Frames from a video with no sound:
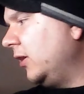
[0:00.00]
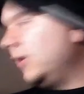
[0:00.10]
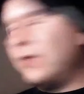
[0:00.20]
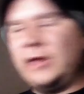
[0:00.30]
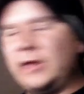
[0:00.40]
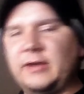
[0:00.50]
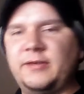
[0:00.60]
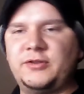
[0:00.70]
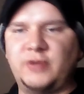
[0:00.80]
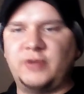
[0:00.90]
that
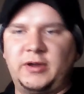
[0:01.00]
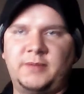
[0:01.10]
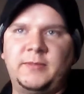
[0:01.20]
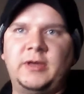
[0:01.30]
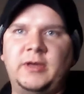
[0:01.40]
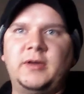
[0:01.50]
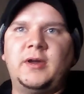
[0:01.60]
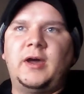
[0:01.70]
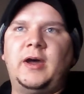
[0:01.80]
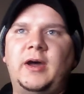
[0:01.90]
does the trick.
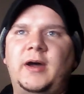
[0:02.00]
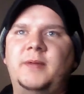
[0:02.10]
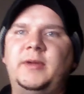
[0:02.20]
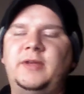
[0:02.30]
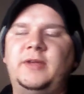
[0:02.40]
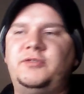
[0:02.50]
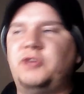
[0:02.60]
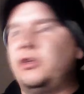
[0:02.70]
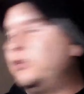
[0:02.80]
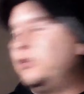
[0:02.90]

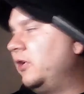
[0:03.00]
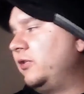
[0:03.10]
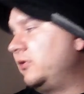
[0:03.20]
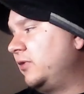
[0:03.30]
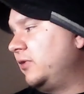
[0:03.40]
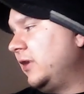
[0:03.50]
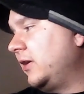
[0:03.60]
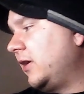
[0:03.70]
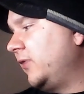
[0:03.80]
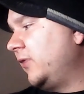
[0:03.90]
It doesn't
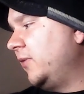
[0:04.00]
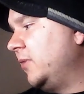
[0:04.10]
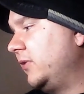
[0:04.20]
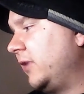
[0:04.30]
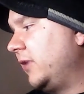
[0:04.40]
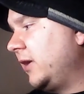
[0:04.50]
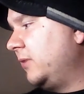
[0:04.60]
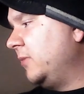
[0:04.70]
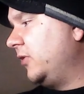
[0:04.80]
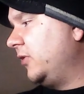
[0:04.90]
cost very much, like I
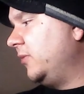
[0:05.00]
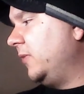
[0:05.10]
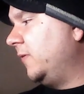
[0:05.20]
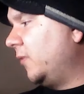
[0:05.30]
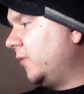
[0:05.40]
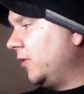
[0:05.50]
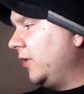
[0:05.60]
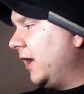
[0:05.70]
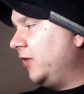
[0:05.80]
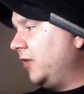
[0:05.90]
mentioned
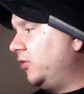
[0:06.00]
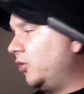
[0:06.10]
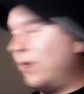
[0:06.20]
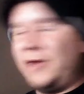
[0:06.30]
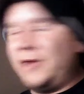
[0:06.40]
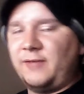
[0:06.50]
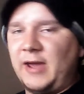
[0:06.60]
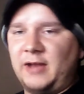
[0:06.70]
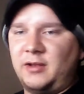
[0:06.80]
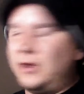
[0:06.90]
before, and you don't have to
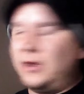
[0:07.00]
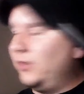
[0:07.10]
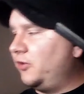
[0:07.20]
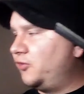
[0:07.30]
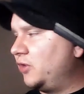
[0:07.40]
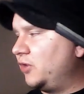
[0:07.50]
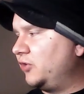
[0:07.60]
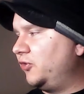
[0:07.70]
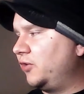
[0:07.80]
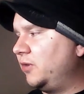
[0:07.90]
add a lot. The
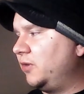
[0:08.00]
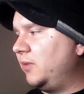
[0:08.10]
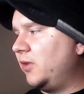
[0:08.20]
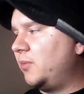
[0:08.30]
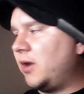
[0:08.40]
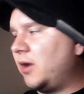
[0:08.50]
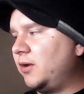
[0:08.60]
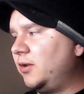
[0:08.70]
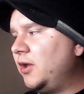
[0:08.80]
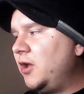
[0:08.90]
instructions are going to be on the
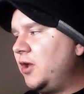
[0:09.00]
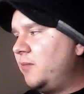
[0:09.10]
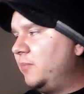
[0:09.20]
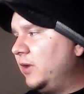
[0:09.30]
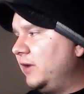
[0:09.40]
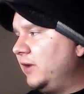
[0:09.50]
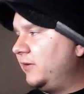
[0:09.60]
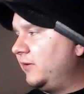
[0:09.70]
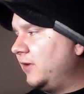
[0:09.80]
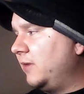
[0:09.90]
bottle, but
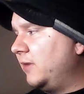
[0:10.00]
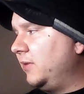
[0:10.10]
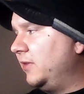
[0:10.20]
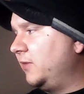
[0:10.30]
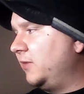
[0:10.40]
I mean, this